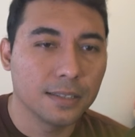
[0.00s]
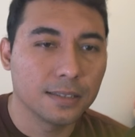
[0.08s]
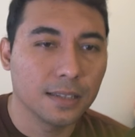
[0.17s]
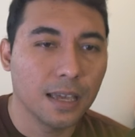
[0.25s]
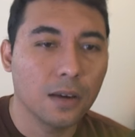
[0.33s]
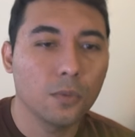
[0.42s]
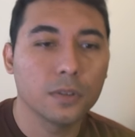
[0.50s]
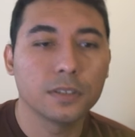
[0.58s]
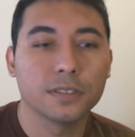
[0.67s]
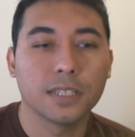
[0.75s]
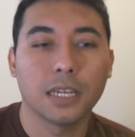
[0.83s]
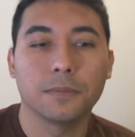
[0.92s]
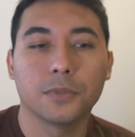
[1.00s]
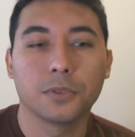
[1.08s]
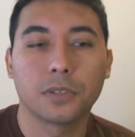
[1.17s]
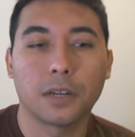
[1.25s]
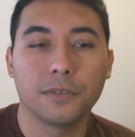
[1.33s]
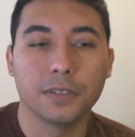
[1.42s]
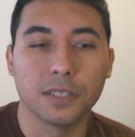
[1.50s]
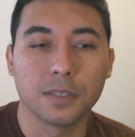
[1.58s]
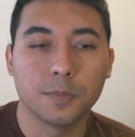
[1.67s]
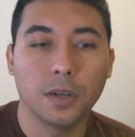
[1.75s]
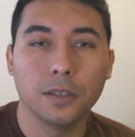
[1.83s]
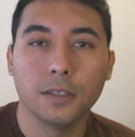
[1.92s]
and we're in time to grab in this
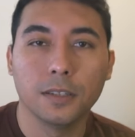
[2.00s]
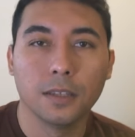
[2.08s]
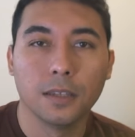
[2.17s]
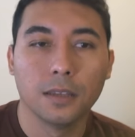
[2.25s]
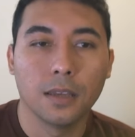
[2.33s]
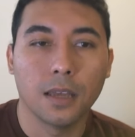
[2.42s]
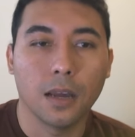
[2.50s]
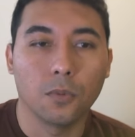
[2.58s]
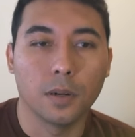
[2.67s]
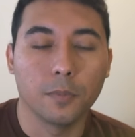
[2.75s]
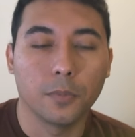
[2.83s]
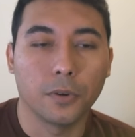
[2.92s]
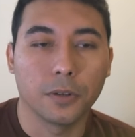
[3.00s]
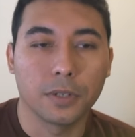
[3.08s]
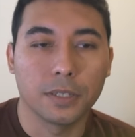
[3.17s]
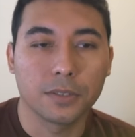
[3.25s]
pawn at one point, right?